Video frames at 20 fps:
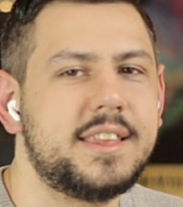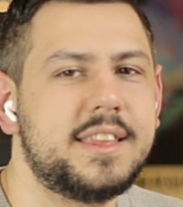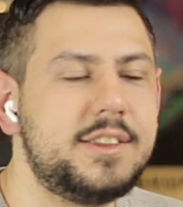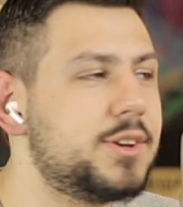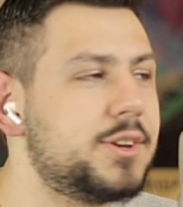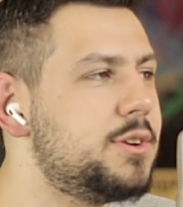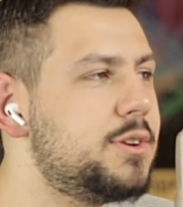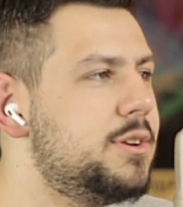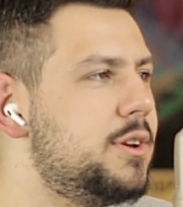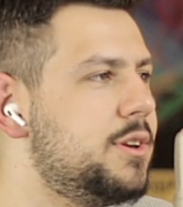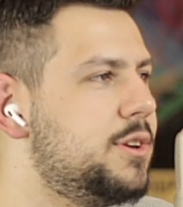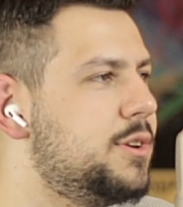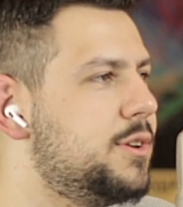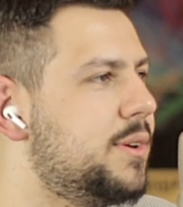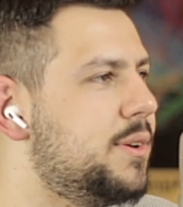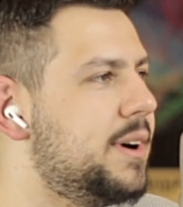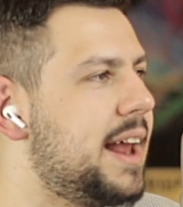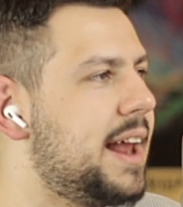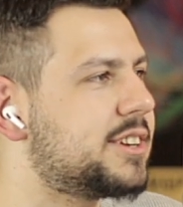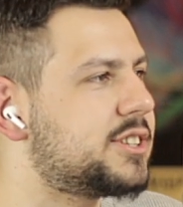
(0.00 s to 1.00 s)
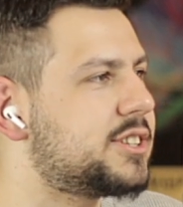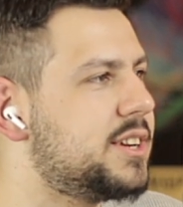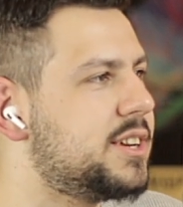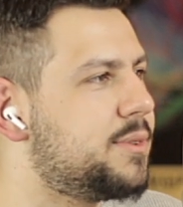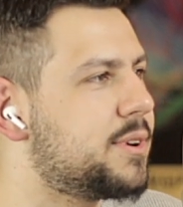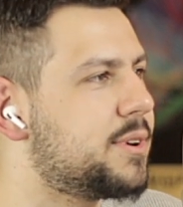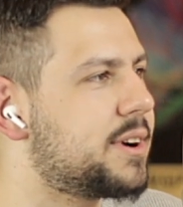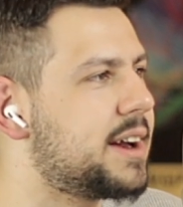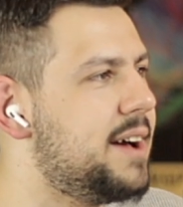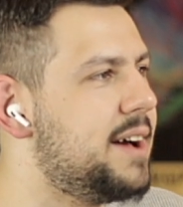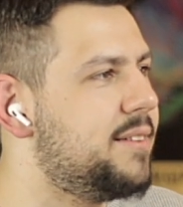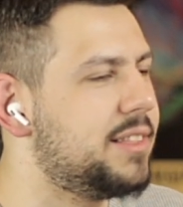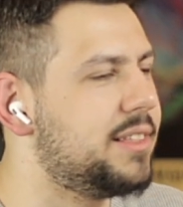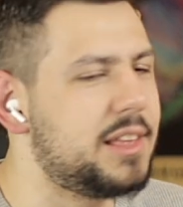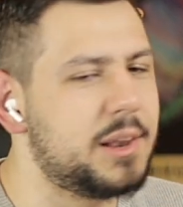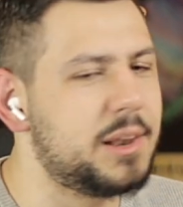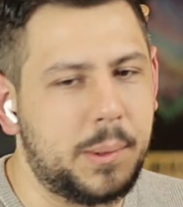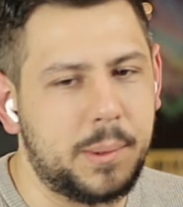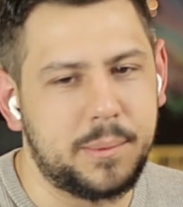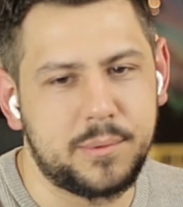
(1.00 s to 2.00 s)
So you know what? Actually, we're gonna have a
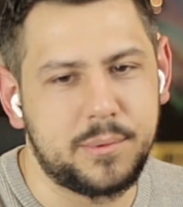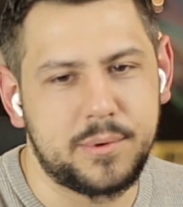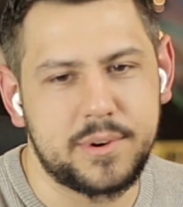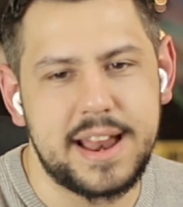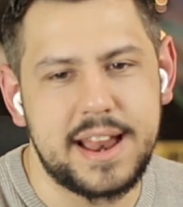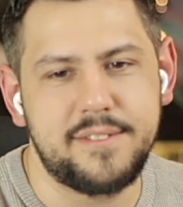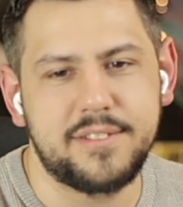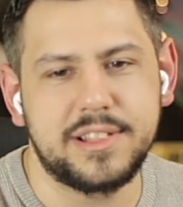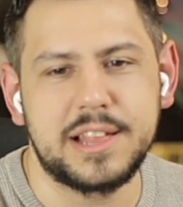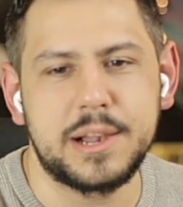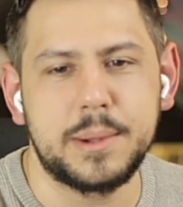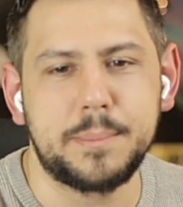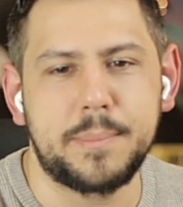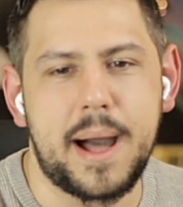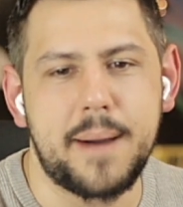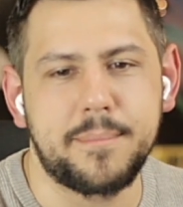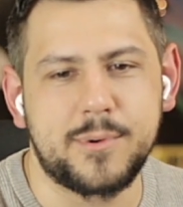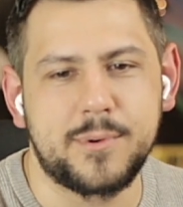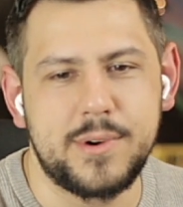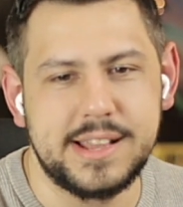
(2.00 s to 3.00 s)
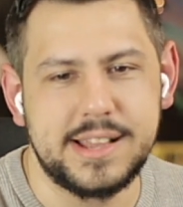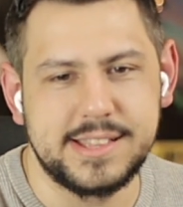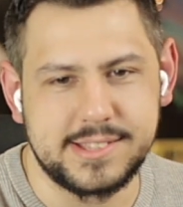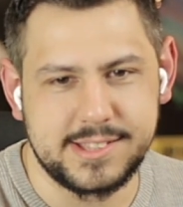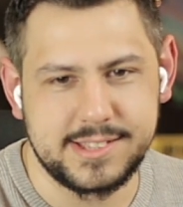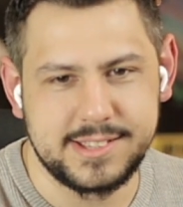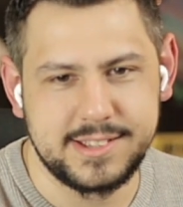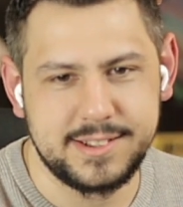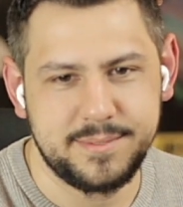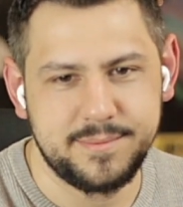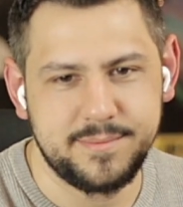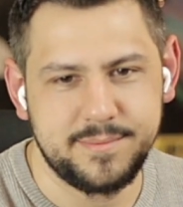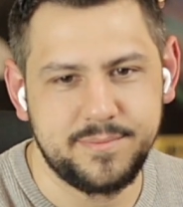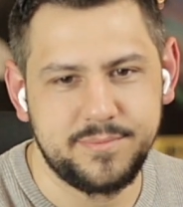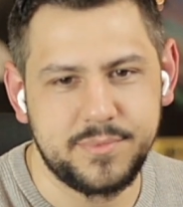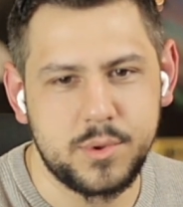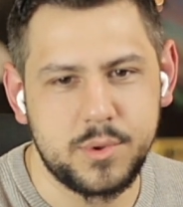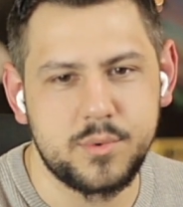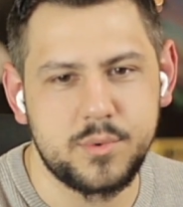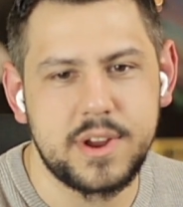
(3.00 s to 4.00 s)
little pop quiz.
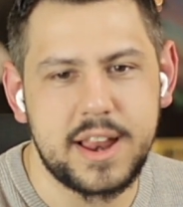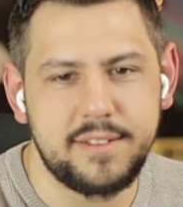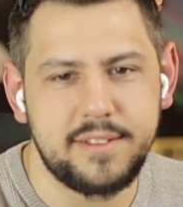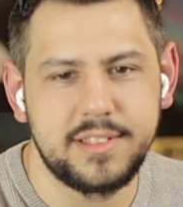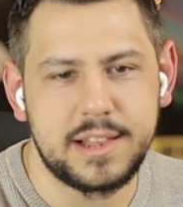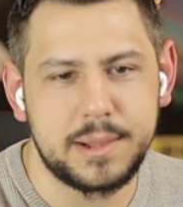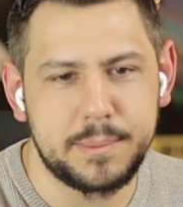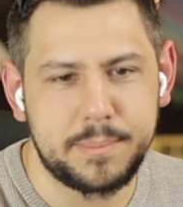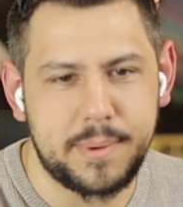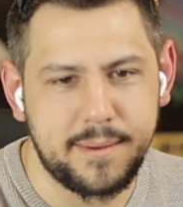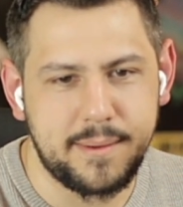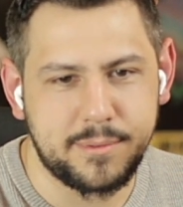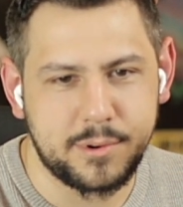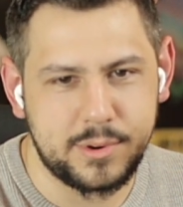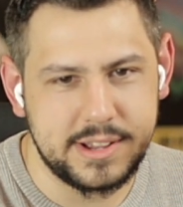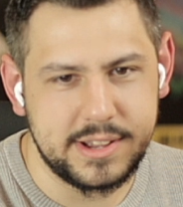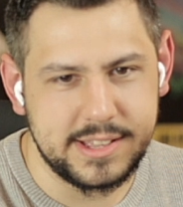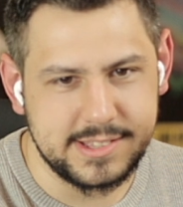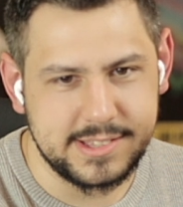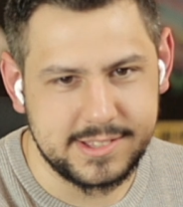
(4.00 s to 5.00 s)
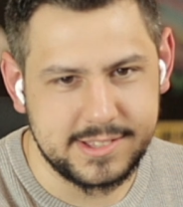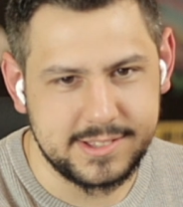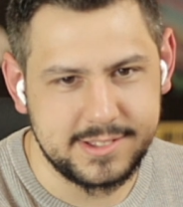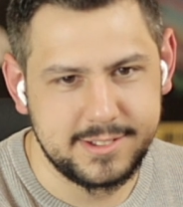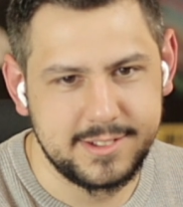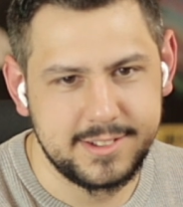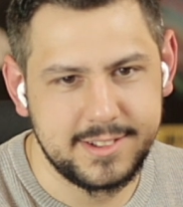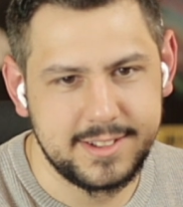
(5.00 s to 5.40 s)
We're gonna have a little pop quiz.